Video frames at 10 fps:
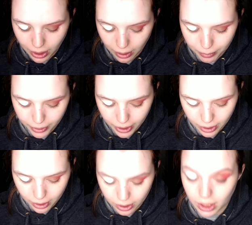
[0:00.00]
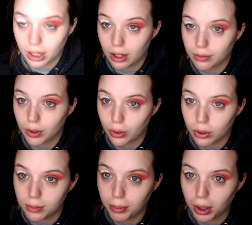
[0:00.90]
complex, or get it out of our
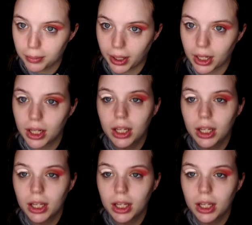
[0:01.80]
little apartment.